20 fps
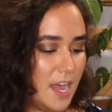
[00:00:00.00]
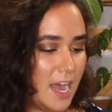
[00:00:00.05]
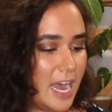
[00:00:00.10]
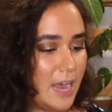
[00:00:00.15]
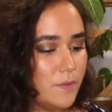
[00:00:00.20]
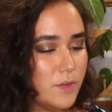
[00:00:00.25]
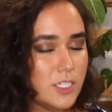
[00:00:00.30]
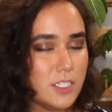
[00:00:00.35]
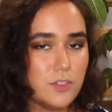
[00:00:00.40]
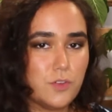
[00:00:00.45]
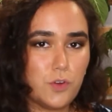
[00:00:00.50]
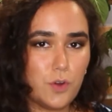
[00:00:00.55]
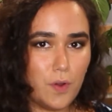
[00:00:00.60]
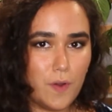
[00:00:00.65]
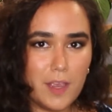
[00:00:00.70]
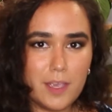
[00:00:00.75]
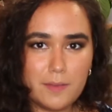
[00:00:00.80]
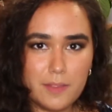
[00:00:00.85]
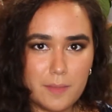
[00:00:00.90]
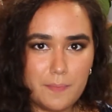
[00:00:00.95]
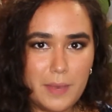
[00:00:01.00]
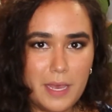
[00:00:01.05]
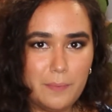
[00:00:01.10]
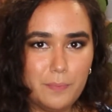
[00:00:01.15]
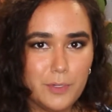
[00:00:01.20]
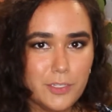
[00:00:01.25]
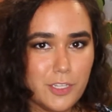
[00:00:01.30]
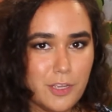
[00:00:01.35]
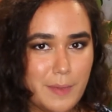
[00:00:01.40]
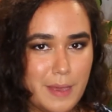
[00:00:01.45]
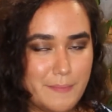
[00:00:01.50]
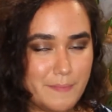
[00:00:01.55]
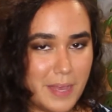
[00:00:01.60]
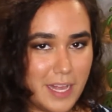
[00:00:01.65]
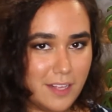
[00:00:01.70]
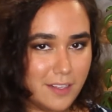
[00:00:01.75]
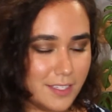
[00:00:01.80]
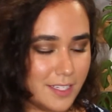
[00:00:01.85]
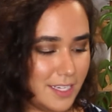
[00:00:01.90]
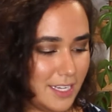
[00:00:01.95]
I was growing the peppers on my
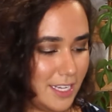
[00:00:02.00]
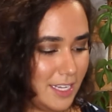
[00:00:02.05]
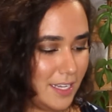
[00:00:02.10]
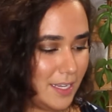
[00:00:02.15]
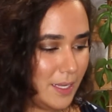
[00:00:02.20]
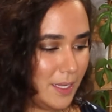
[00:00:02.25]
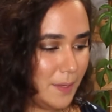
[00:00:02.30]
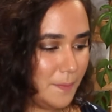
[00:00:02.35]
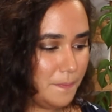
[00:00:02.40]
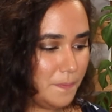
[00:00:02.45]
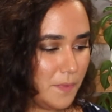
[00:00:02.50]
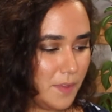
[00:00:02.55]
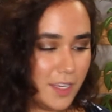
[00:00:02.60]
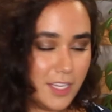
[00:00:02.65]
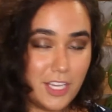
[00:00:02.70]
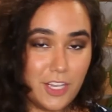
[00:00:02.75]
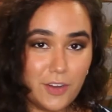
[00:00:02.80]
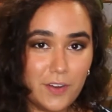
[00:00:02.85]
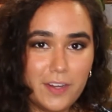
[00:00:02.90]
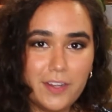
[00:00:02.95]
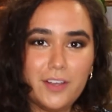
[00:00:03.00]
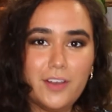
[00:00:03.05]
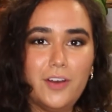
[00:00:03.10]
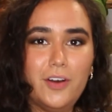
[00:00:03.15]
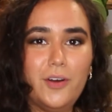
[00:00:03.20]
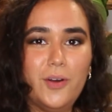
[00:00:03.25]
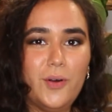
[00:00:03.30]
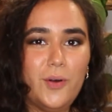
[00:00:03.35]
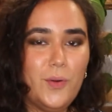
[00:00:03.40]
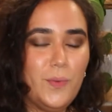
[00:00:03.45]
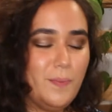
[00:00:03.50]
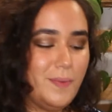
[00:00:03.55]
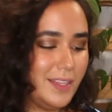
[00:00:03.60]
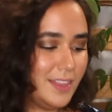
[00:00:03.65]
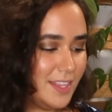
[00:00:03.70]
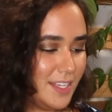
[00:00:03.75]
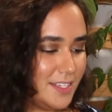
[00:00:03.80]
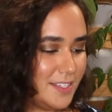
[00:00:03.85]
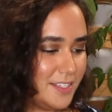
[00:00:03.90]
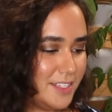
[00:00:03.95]
balcony a year ago,
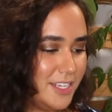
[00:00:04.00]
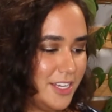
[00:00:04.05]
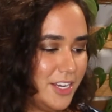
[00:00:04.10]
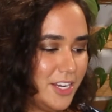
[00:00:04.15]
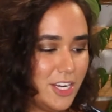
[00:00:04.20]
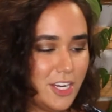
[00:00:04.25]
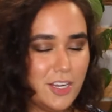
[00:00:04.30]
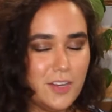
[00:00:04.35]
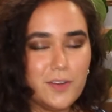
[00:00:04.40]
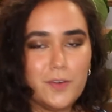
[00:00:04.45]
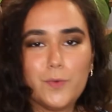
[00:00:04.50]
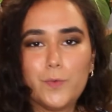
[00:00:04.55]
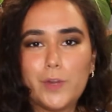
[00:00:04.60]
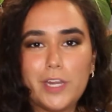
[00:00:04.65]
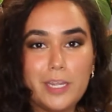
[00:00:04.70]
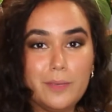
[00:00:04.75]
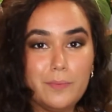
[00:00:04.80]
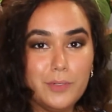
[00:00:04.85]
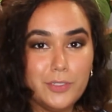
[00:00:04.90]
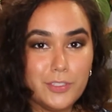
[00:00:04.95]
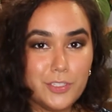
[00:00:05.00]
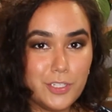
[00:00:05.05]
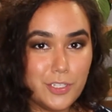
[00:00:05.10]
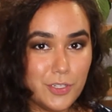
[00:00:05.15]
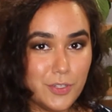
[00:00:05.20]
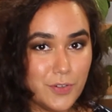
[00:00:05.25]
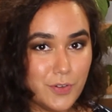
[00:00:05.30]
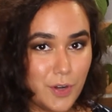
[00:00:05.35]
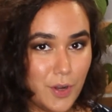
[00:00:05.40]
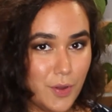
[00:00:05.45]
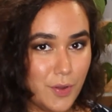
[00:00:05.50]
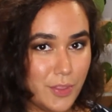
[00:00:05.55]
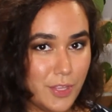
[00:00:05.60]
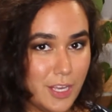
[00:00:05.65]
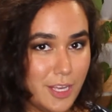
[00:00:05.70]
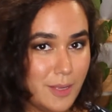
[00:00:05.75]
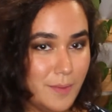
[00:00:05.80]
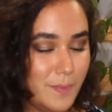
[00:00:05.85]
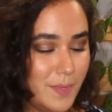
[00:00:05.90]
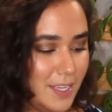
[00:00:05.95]
but this year we're able to grow
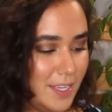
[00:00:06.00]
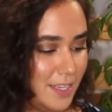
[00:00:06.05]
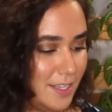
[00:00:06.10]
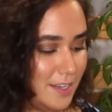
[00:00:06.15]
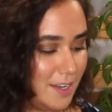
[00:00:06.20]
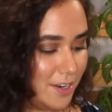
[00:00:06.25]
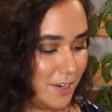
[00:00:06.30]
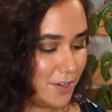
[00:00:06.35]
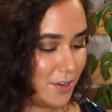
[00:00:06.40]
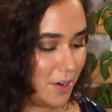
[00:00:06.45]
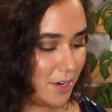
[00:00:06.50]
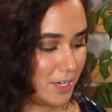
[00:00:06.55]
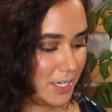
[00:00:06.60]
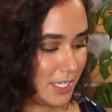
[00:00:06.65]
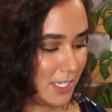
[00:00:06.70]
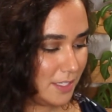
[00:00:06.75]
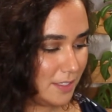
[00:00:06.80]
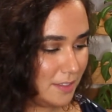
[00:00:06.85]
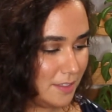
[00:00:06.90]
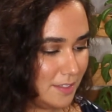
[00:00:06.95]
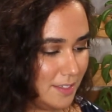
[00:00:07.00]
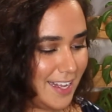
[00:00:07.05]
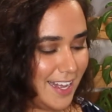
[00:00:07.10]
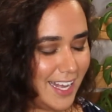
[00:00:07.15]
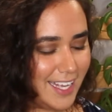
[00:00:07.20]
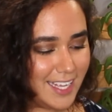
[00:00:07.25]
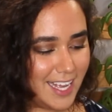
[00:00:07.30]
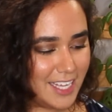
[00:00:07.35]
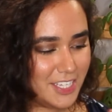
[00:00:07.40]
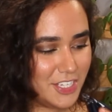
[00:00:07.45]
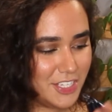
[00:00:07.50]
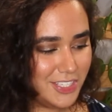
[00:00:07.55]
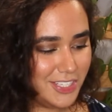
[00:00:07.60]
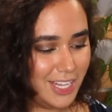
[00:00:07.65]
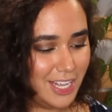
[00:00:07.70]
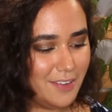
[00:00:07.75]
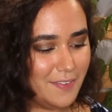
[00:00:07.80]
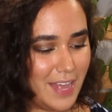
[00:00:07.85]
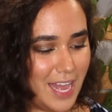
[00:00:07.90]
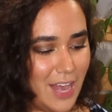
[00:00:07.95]
them in our garden. I just
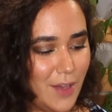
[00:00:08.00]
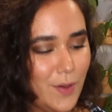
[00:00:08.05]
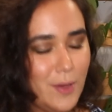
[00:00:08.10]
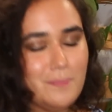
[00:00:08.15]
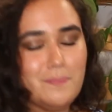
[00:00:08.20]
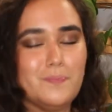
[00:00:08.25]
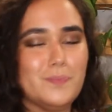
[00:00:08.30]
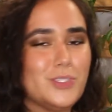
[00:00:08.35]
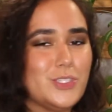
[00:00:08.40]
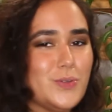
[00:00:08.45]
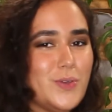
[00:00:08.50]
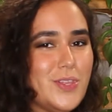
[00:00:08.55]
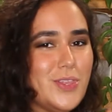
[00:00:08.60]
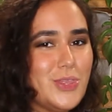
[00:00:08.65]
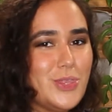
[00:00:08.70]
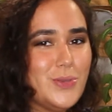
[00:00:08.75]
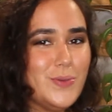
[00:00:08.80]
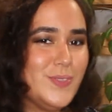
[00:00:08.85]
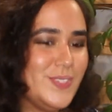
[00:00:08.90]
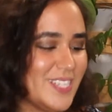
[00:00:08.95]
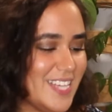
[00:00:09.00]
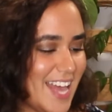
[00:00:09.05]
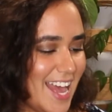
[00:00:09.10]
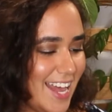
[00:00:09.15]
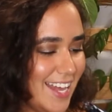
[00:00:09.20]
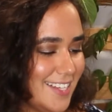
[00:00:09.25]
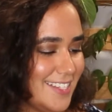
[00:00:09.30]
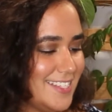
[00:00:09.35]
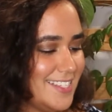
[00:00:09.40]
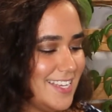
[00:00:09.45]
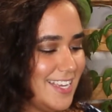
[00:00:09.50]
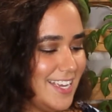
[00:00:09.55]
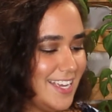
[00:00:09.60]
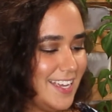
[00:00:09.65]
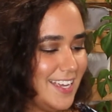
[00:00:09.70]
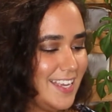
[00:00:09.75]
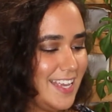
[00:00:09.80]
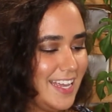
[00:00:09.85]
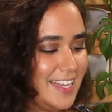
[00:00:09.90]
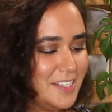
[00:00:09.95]
love how I'm so
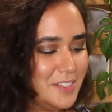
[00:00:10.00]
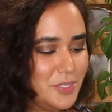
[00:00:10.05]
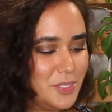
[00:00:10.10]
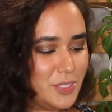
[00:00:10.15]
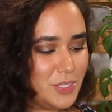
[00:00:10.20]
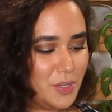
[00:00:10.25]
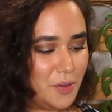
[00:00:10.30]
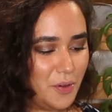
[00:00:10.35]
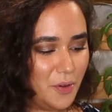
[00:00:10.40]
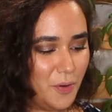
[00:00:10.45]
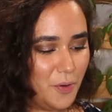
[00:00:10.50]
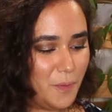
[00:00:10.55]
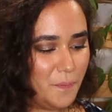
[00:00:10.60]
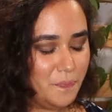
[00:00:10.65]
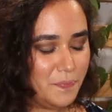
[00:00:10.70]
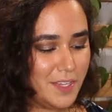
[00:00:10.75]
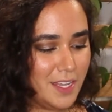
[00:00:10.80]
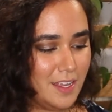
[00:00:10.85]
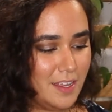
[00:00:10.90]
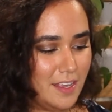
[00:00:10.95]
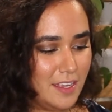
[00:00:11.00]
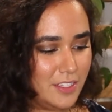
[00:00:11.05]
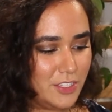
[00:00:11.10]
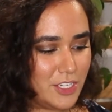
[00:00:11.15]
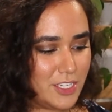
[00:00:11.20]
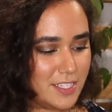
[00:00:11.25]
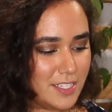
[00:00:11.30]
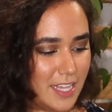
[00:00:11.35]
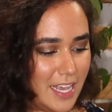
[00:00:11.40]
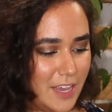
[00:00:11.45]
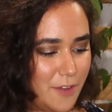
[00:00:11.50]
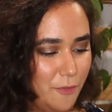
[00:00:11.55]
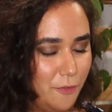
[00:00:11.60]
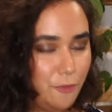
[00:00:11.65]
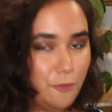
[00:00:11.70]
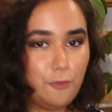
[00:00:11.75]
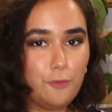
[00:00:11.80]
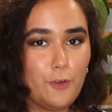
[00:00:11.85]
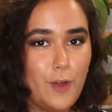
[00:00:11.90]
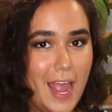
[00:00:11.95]
enthusiastic and so just like
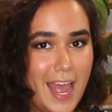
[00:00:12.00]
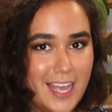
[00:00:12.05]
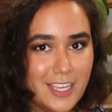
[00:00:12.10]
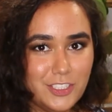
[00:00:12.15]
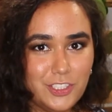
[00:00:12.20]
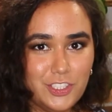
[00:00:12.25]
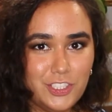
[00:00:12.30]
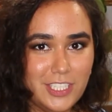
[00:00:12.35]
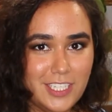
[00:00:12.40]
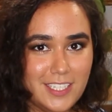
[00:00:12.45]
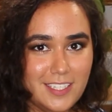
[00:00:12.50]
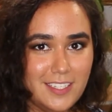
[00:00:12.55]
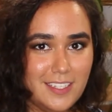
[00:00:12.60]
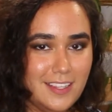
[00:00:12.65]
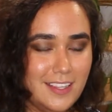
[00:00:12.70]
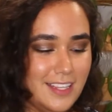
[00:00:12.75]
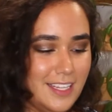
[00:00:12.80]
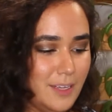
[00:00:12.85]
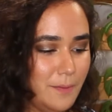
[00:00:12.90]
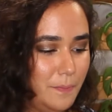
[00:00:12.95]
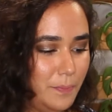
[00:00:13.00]
fresh in the